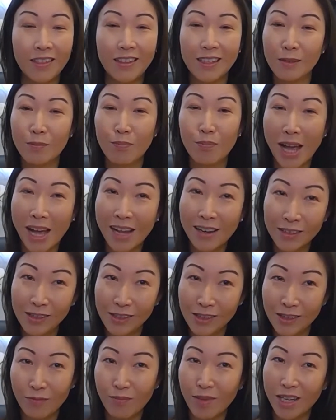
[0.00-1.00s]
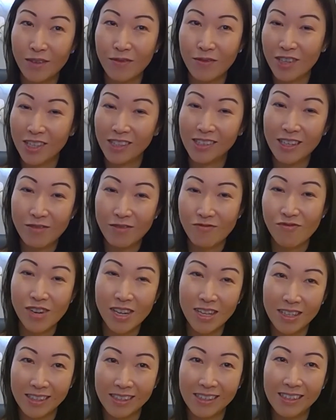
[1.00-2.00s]
this balance of benefits and
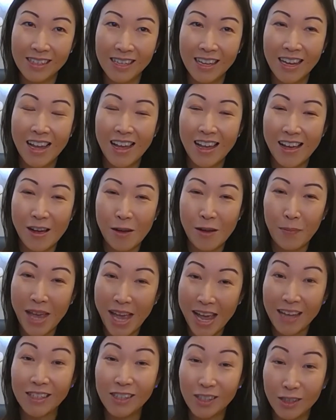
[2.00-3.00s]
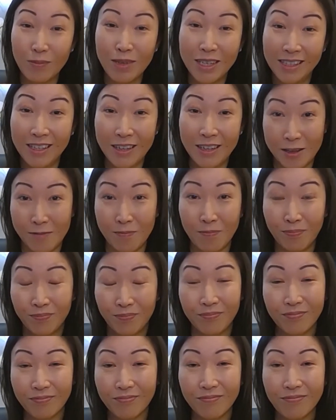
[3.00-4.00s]
risks um, has to be done.
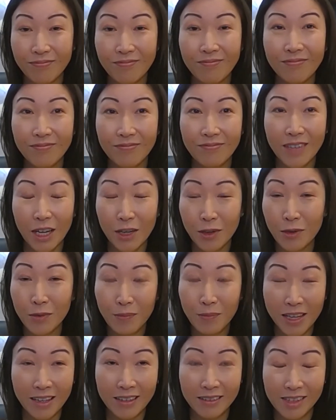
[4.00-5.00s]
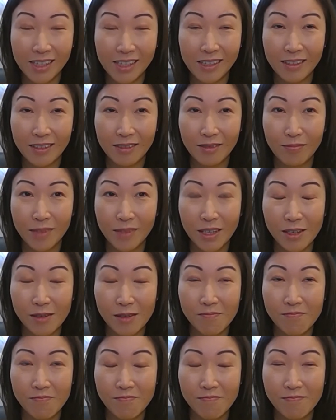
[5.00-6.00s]
I hope that um,
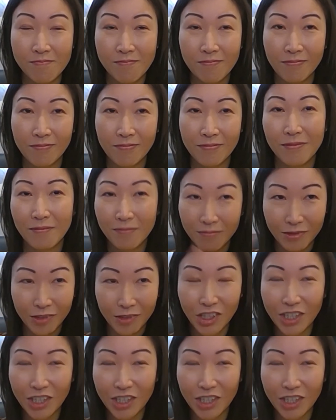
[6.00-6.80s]
mm.